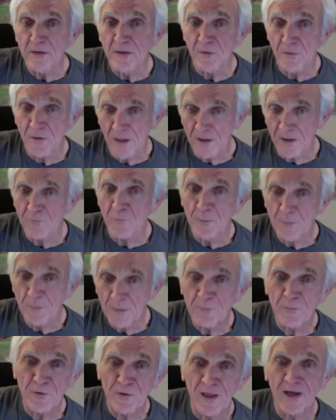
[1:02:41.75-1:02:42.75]
Okay,
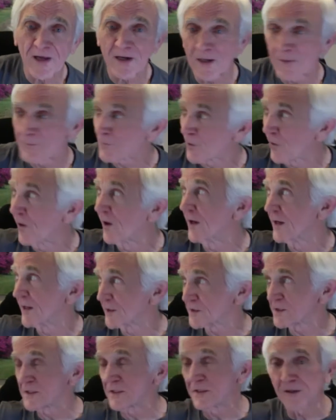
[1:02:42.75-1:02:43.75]
remember that. I'm gone. I'll
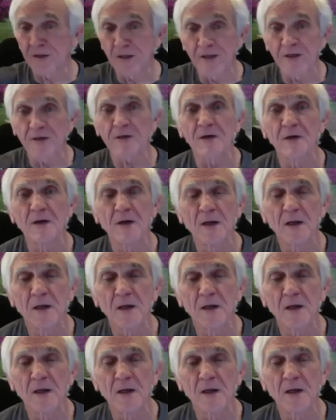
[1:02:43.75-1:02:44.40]
see you later.